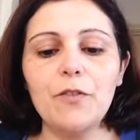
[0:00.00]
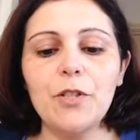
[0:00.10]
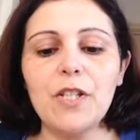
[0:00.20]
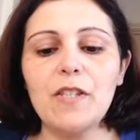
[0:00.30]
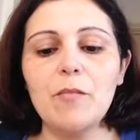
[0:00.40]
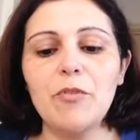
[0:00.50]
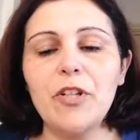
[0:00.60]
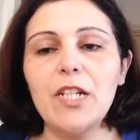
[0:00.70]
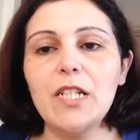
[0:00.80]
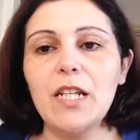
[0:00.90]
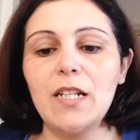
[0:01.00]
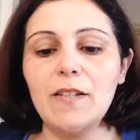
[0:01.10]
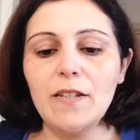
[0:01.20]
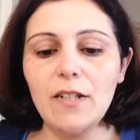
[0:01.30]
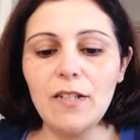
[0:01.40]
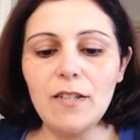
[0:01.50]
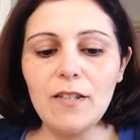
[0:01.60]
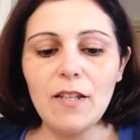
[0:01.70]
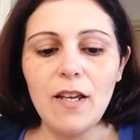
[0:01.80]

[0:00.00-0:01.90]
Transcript: or Jessie Marie and Danny Sights.